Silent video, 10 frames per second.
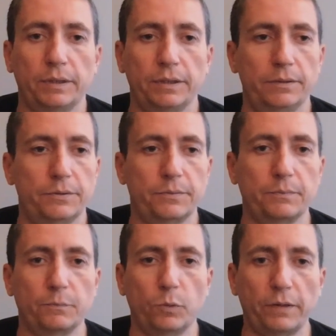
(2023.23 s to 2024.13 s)
it was
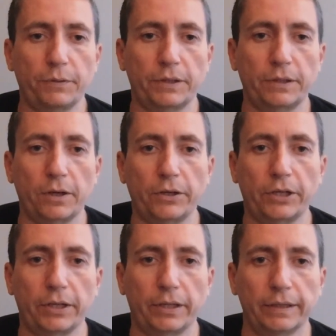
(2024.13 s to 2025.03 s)
way fucking
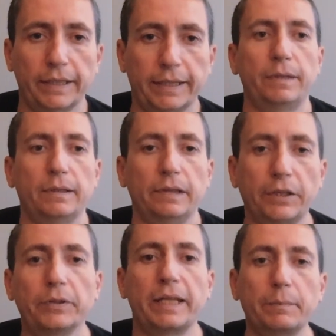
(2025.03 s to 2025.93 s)
harder. Like,
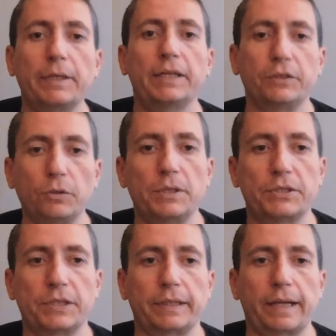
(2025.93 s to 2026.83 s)
literally anybody can do
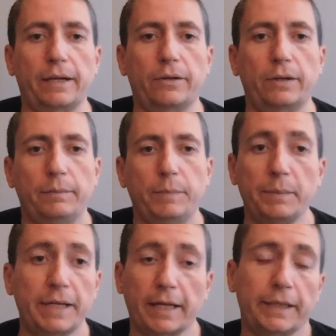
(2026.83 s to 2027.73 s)
music now.
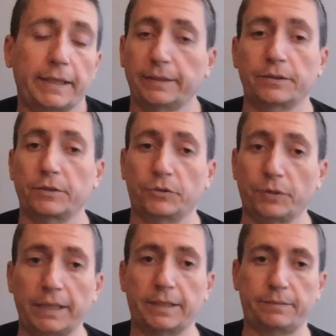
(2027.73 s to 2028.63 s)
Maybe not, like, at the
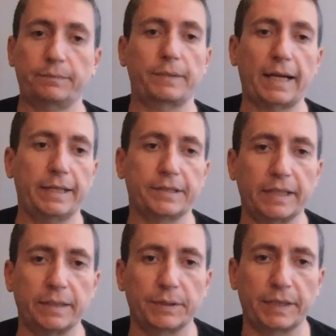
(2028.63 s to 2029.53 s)
greatest, highest
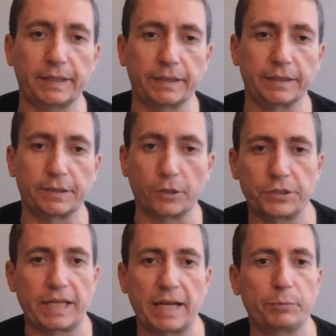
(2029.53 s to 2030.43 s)
thing, but they can go
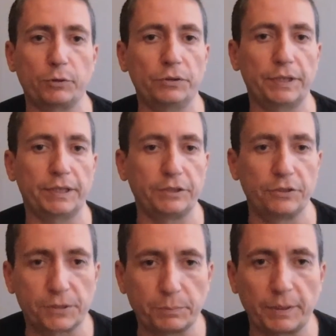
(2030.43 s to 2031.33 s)
sample and they can
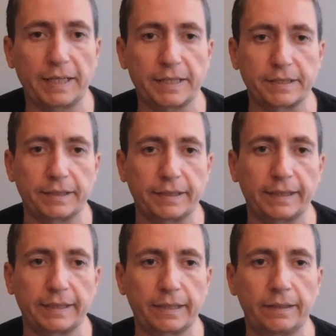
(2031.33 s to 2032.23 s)
use Splice and they
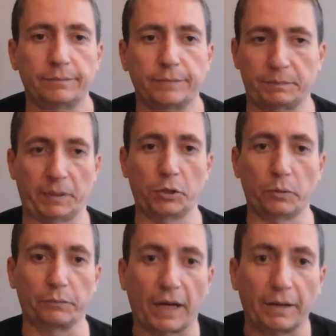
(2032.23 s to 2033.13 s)
can get, they can go
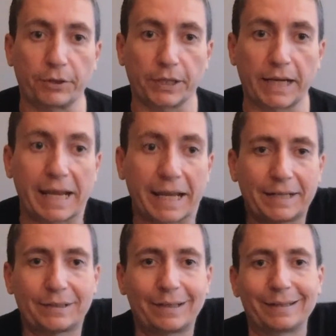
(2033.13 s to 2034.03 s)
on Fiverr
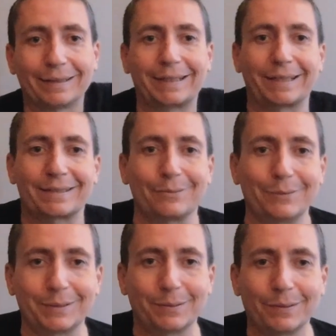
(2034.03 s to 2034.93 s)
and like, get
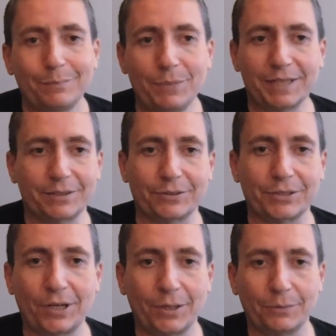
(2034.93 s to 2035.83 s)
someone to mix their
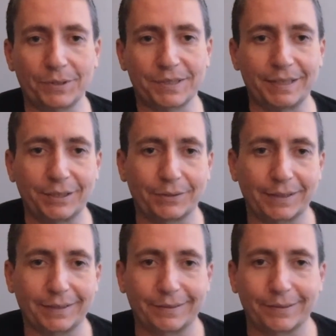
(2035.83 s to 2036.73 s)
song once they do
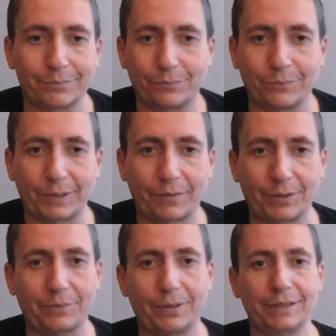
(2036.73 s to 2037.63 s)
it, or whatever
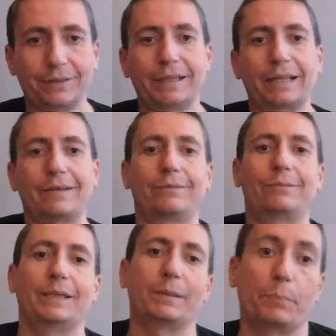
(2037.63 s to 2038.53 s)
they want to do, you know?
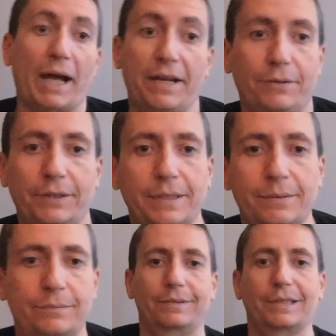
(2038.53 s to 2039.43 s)
They can buy a
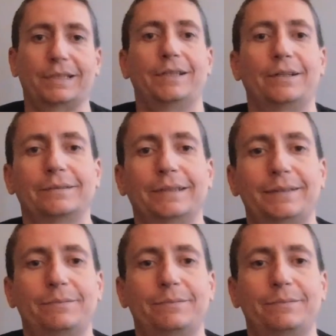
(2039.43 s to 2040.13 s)
fucking song that